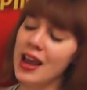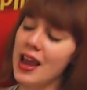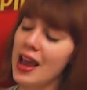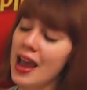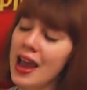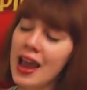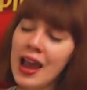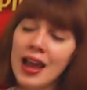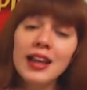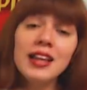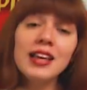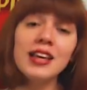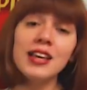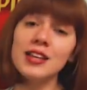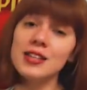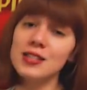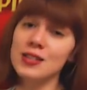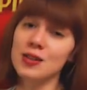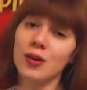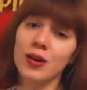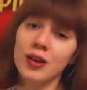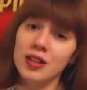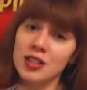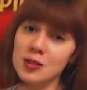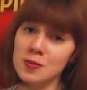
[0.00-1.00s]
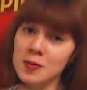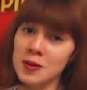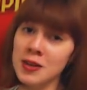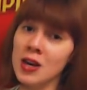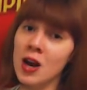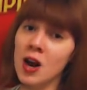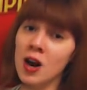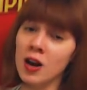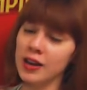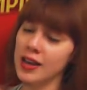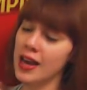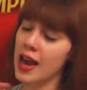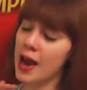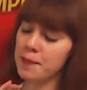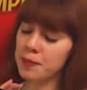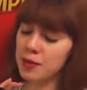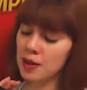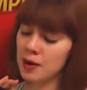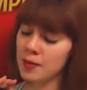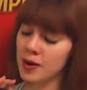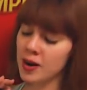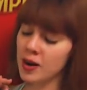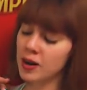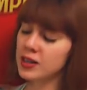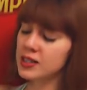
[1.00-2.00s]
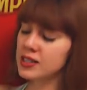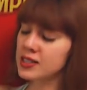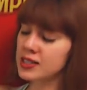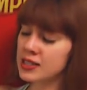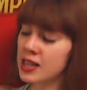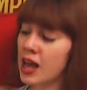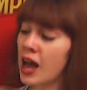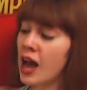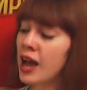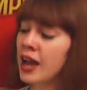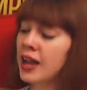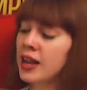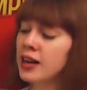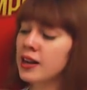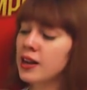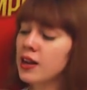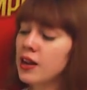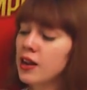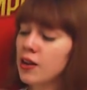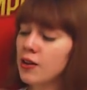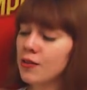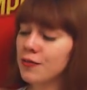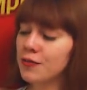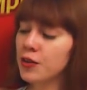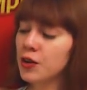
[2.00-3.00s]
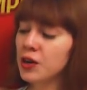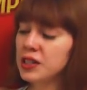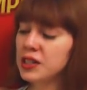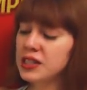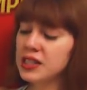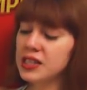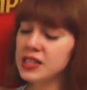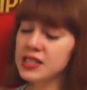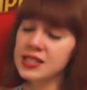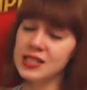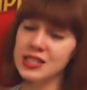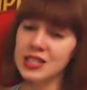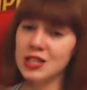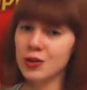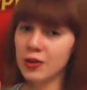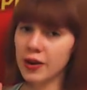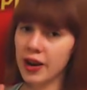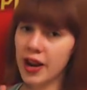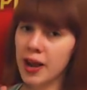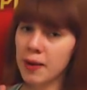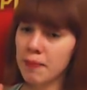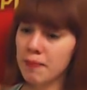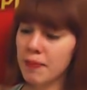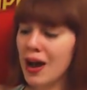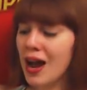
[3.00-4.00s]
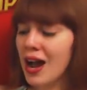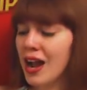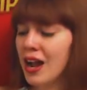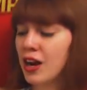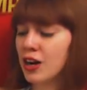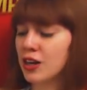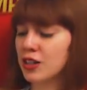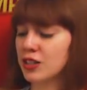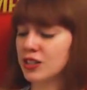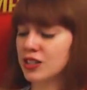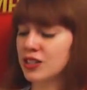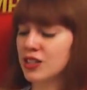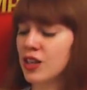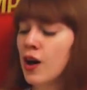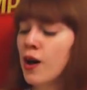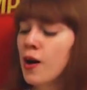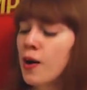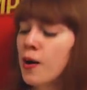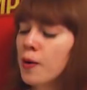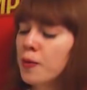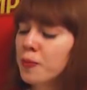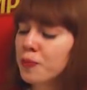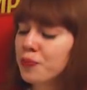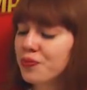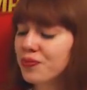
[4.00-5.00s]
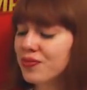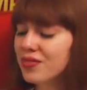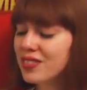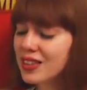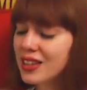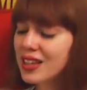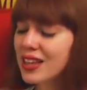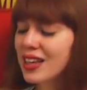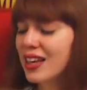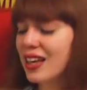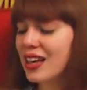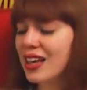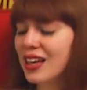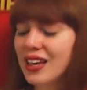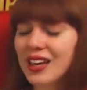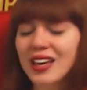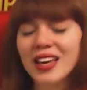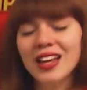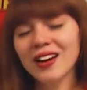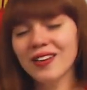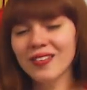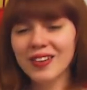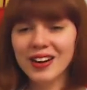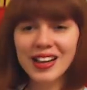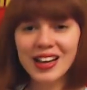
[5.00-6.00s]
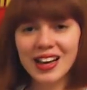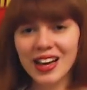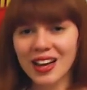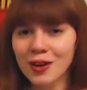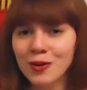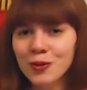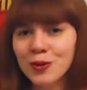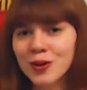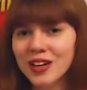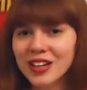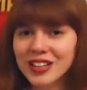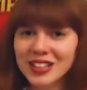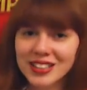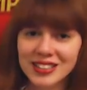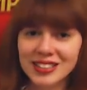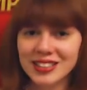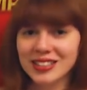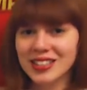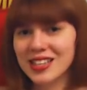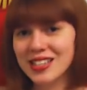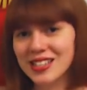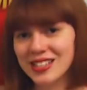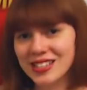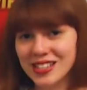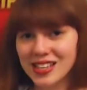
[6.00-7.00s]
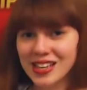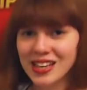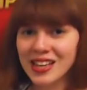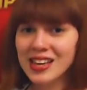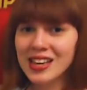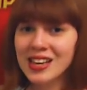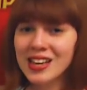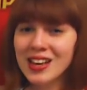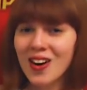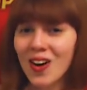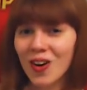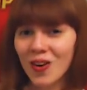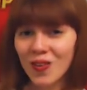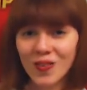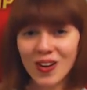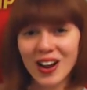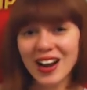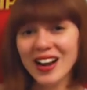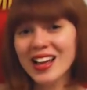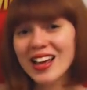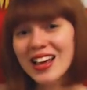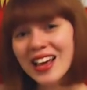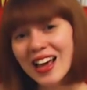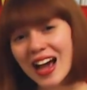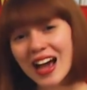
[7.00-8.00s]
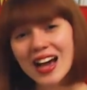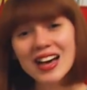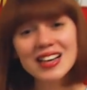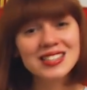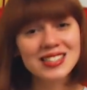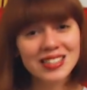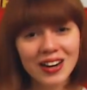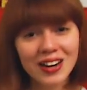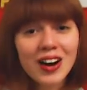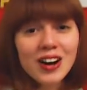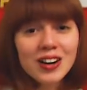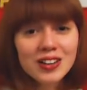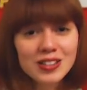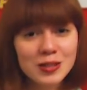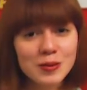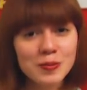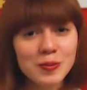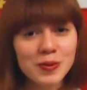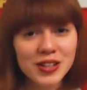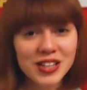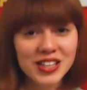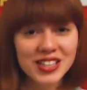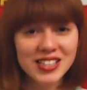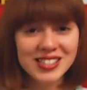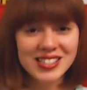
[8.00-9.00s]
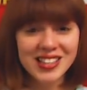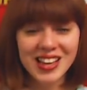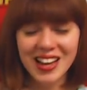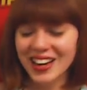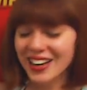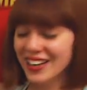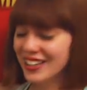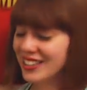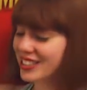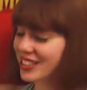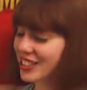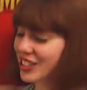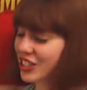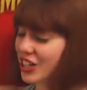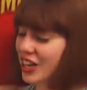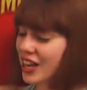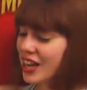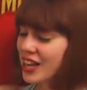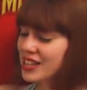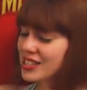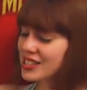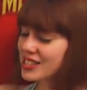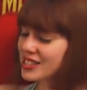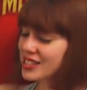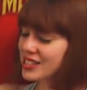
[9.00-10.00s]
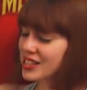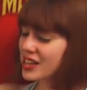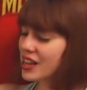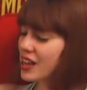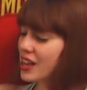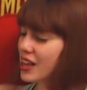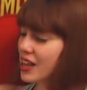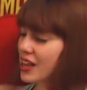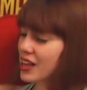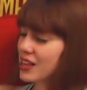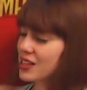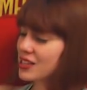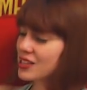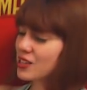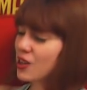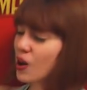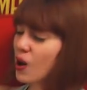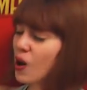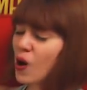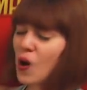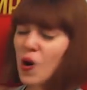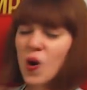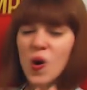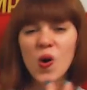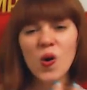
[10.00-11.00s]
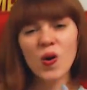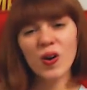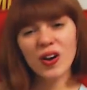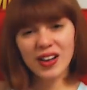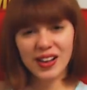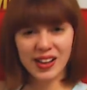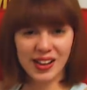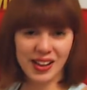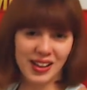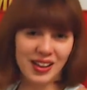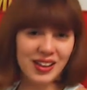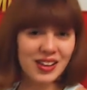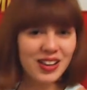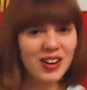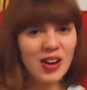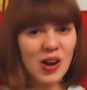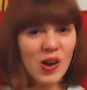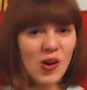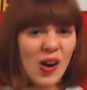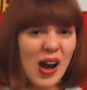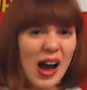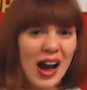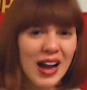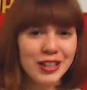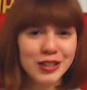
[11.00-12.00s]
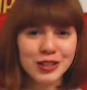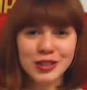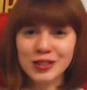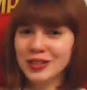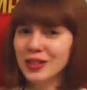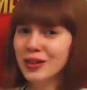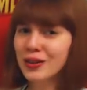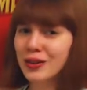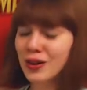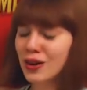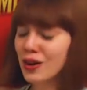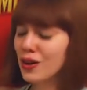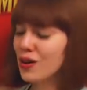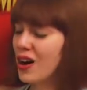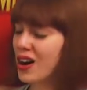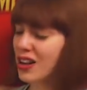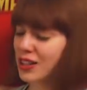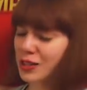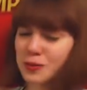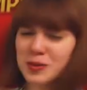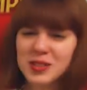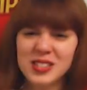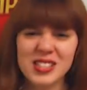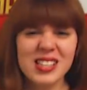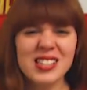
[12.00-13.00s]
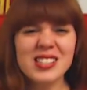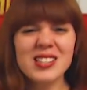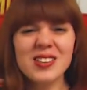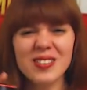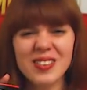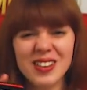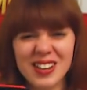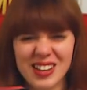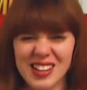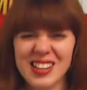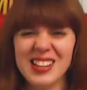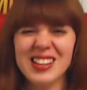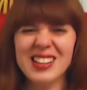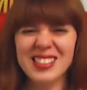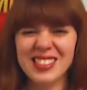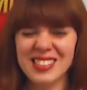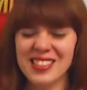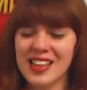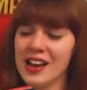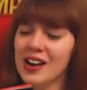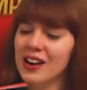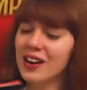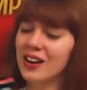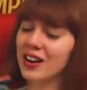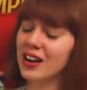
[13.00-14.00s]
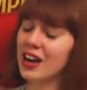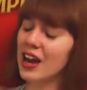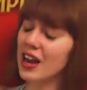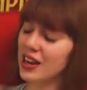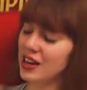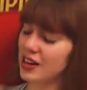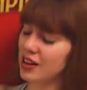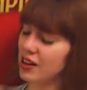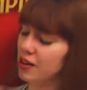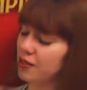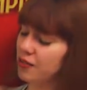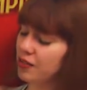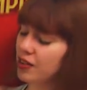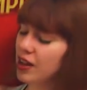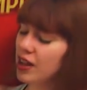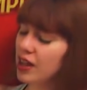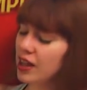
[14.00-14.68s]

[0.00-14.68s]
And he is going to be on Captain America's side for the Secret Empire. So it already kind of works because he already has an octopus on his chest. So, you know, HYDRA logo, octopus, he's already there, kind of.